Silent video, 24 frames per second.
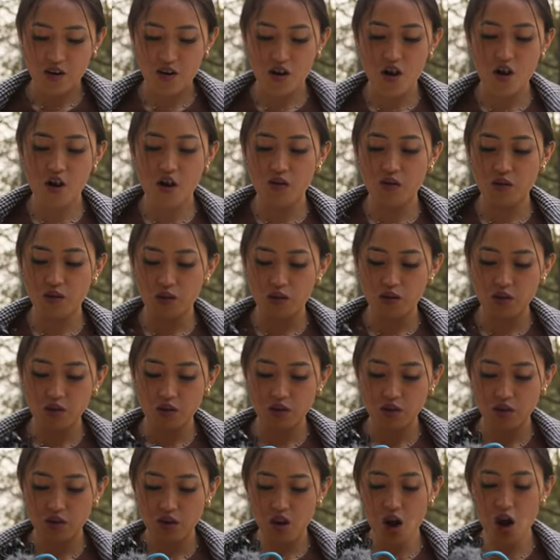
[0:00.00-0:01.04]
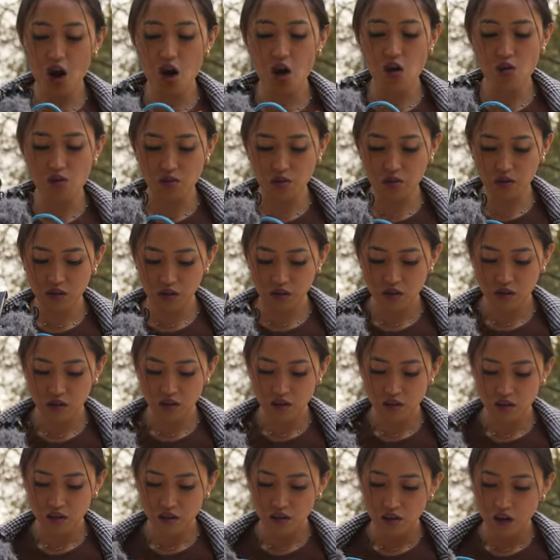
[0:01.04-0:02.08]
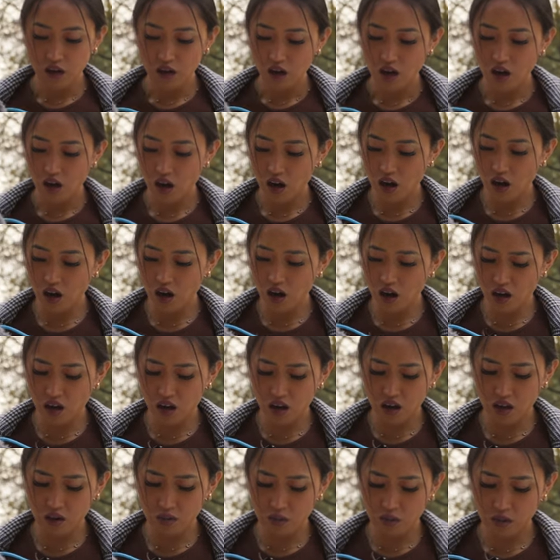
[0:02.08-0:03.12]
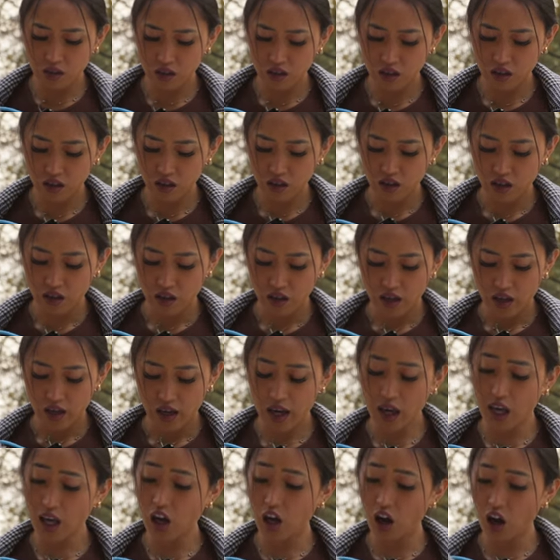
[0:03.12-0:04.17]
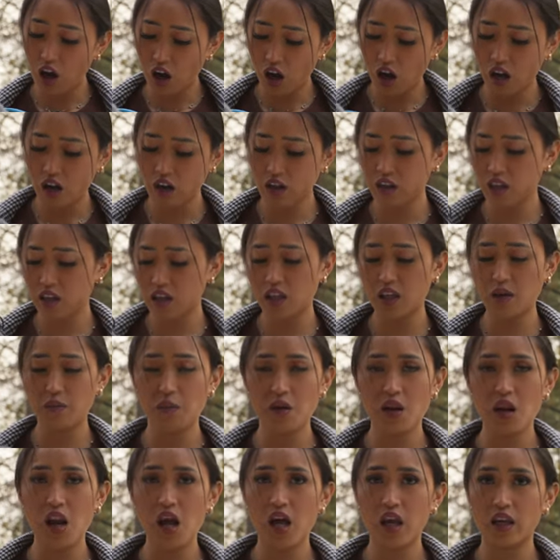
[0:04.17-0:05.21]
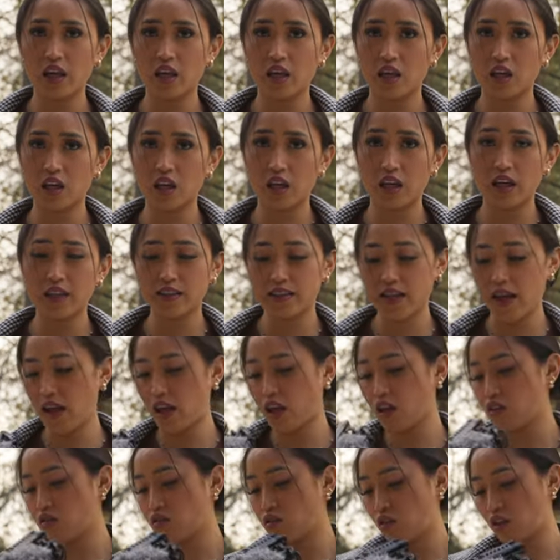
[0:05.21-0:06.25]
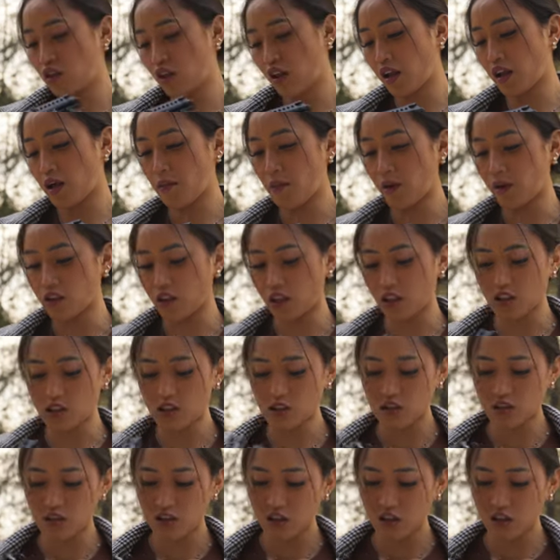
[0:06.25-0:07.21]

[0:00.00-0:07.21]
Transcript: No. No. Hang on. Give me like a day to think about this.